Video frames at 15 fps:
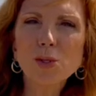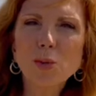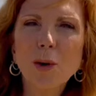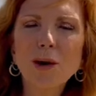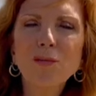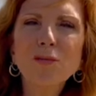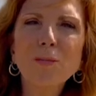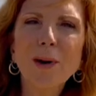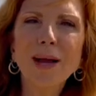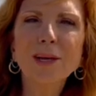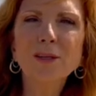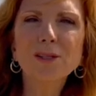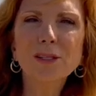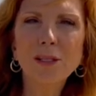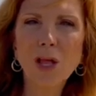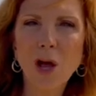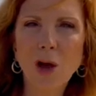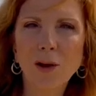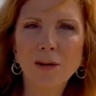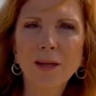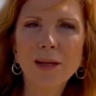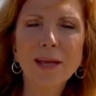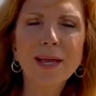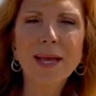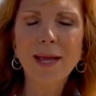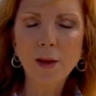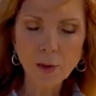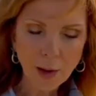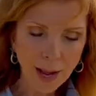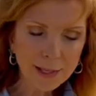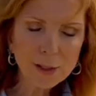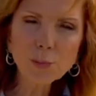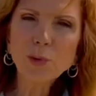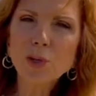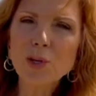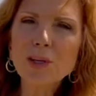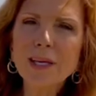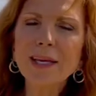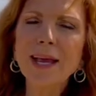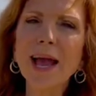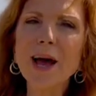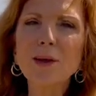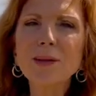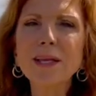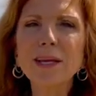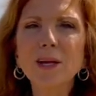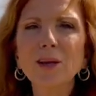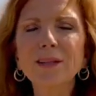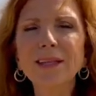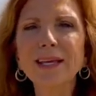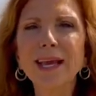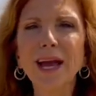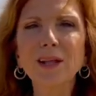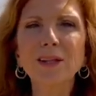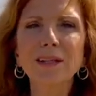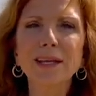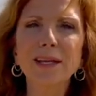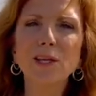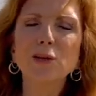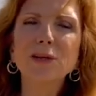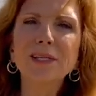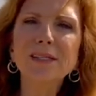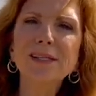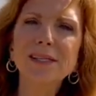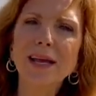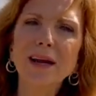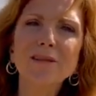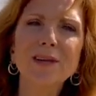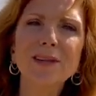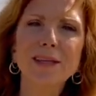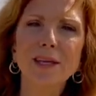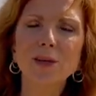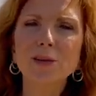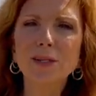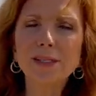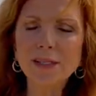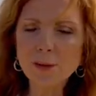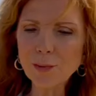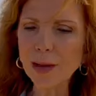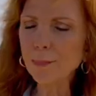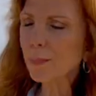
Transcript: 12 miles long. As we're looking out here at the Galilee, you can see everything. You can see right